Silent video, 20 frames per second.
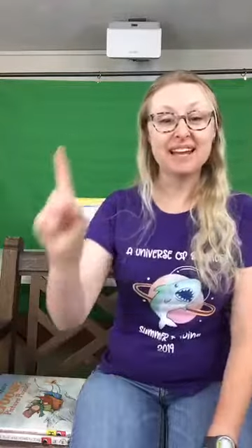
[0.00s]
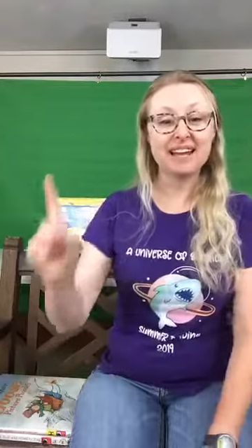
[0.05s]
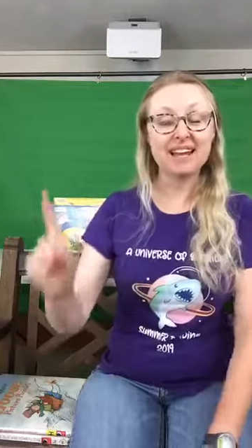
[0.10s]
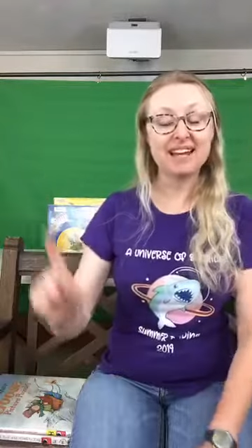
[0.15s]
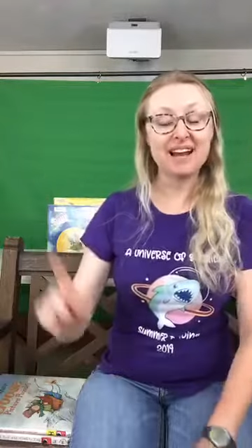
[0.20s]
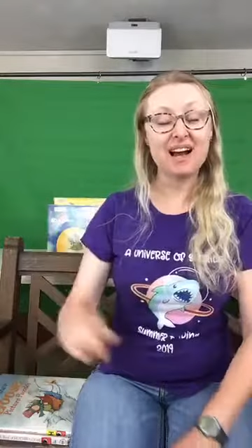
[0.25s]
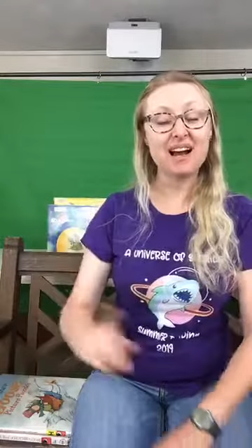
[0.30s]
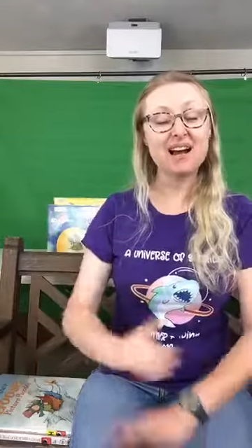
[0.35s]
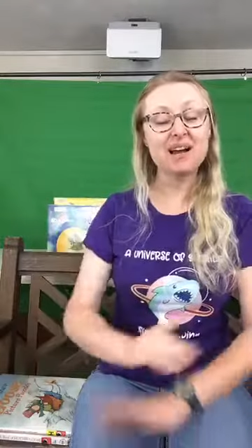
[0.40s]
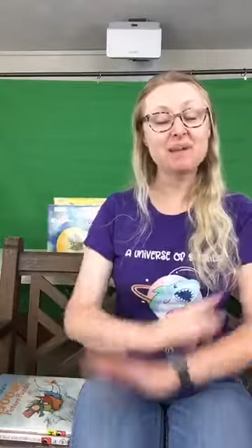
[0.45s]

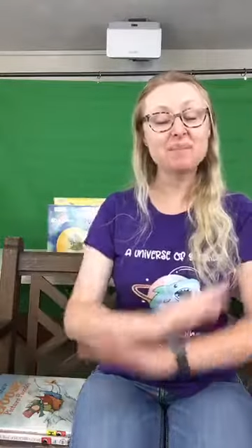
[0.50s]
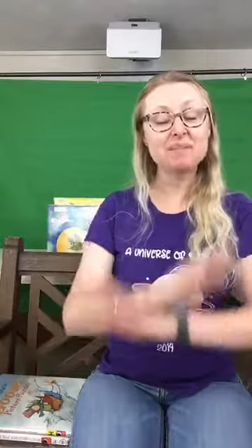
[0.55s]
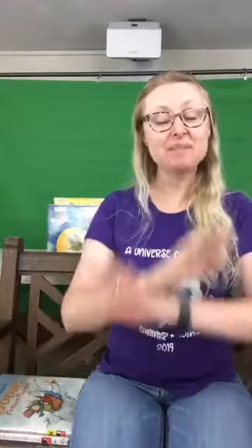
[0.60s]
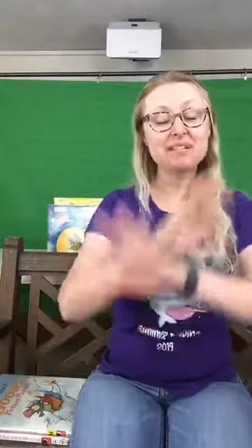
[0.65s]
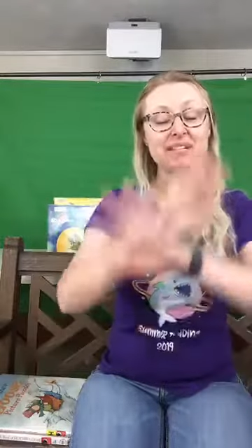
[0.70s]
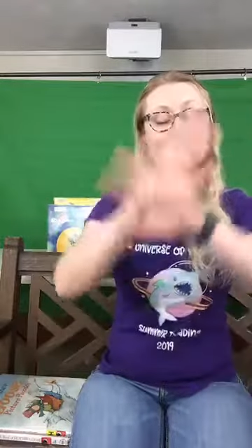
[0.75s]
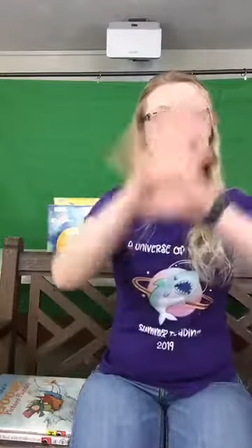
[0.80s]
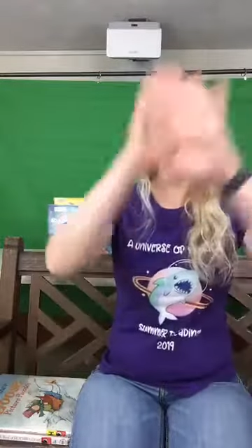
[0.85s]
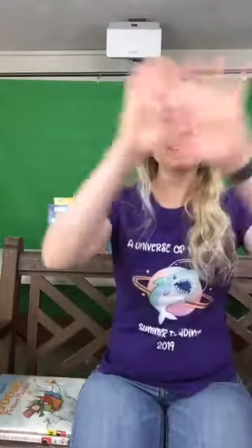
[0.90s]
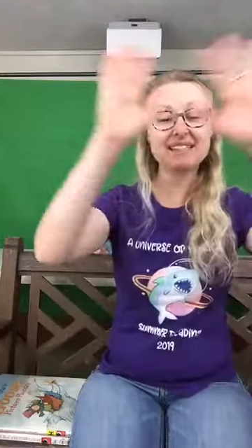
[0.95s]
and I'm
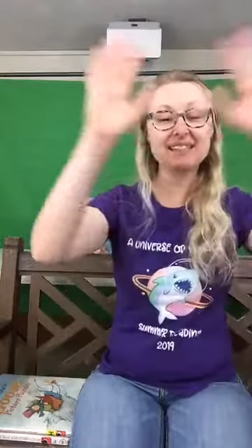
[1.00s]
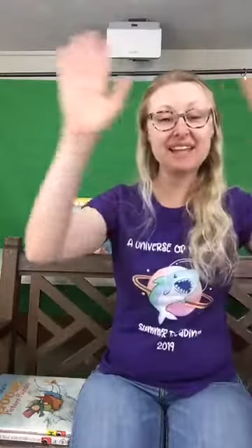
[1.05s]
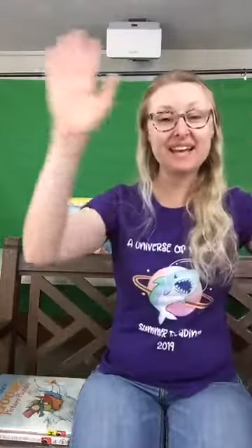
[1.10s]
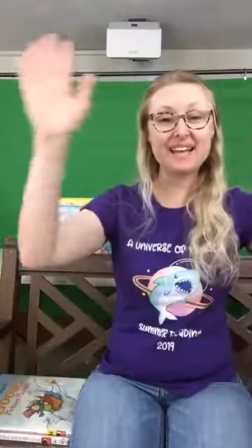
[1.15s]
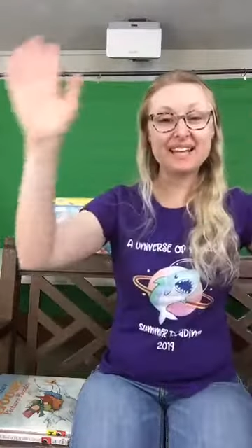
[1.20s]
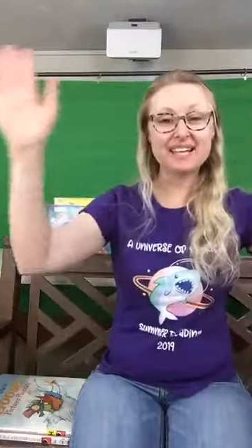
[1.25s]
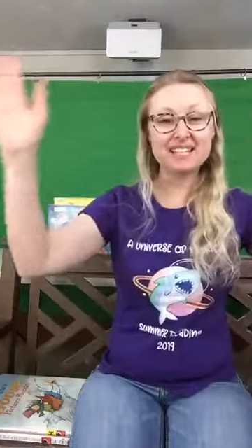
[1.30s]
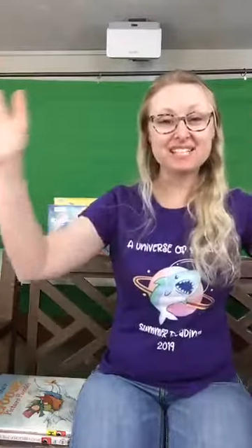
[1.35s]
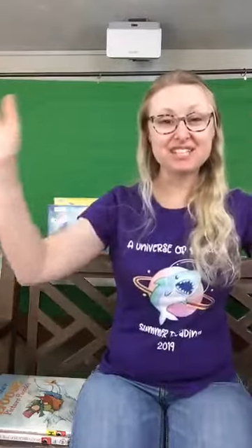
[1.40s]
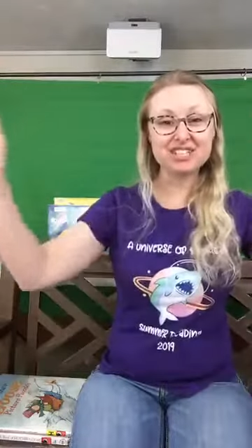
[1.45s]
gonna
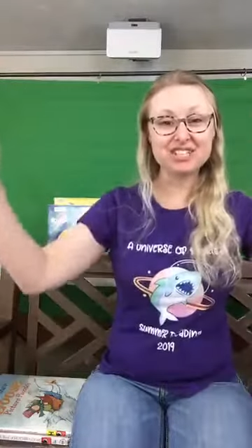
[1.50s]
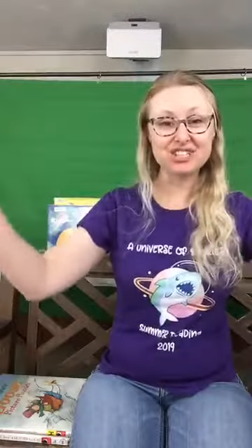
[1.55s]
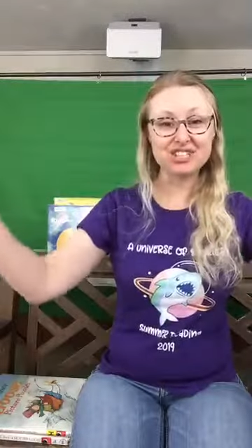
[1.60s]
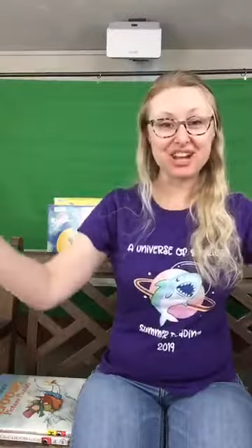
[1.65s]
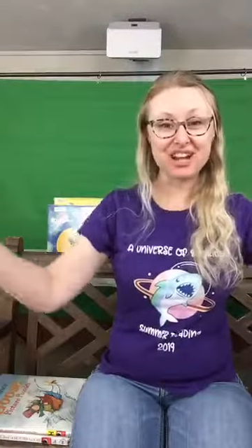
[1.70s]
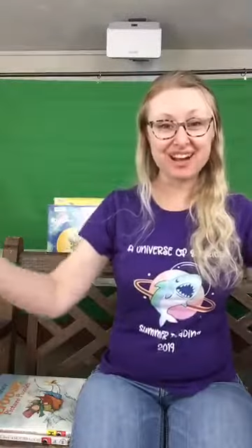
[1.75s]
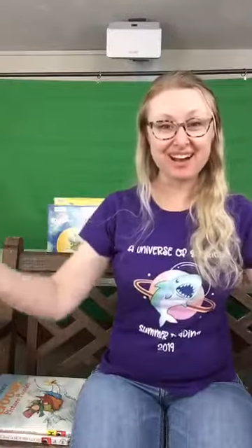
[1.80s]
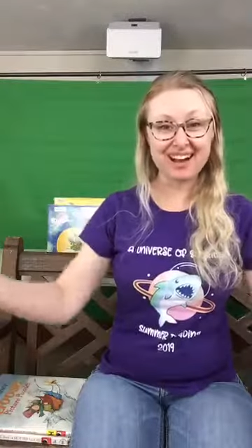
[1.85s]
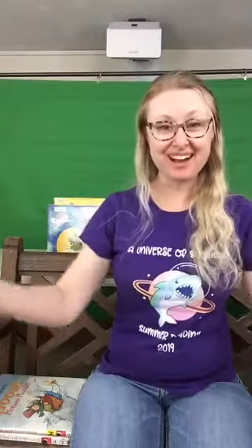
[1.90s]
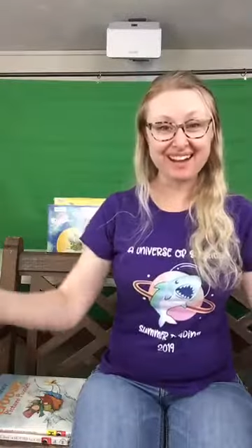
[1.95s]
let it
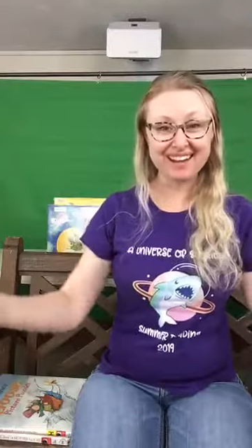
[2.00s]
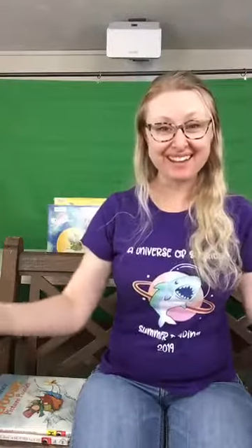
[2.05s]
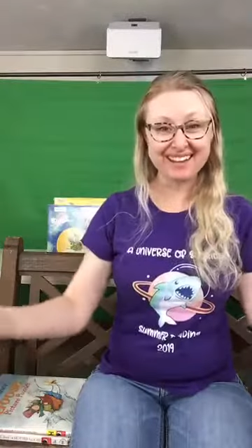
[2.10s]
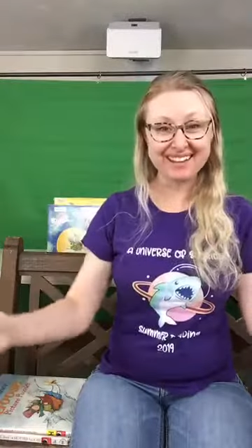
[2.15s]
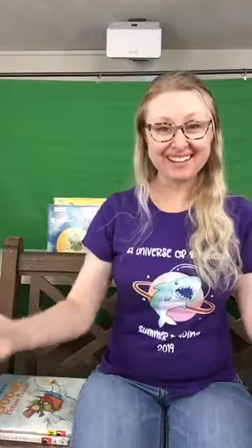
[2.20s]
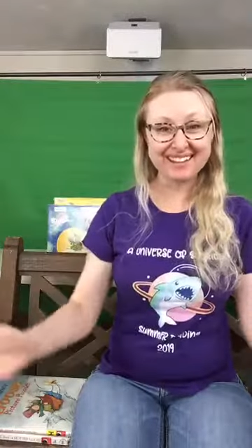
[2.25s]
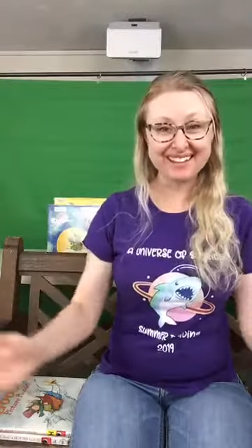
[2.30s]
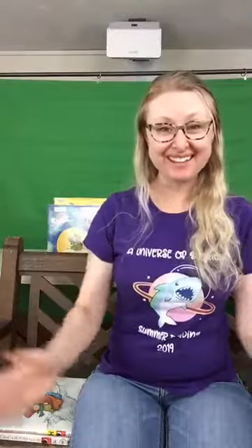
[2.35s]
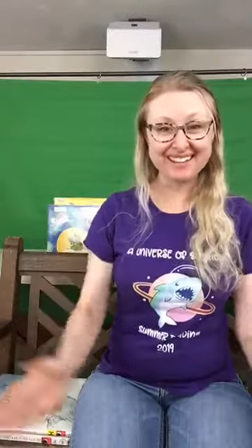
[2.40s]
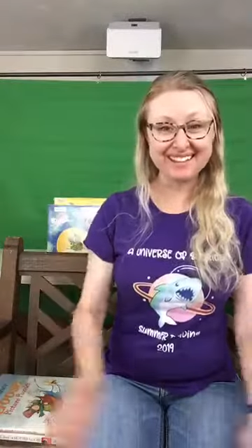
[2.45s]

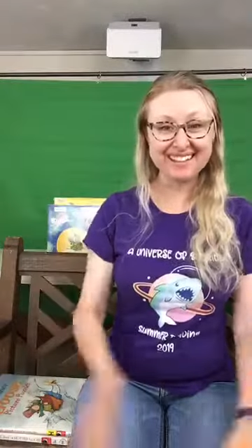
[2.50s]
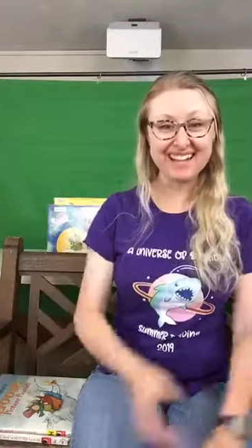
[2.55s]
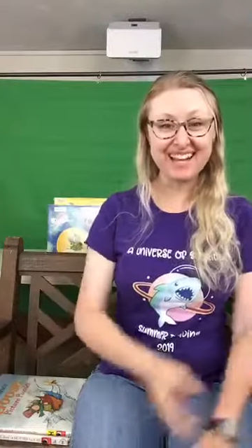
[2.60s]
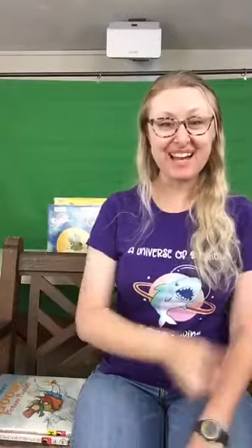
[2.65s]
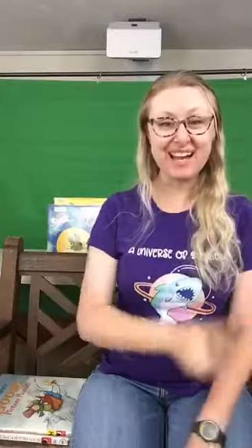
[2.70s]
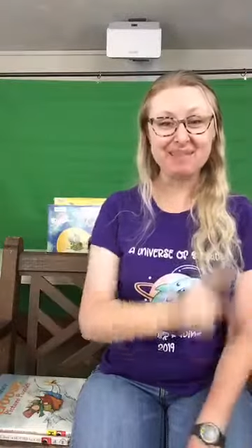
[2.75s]
shine.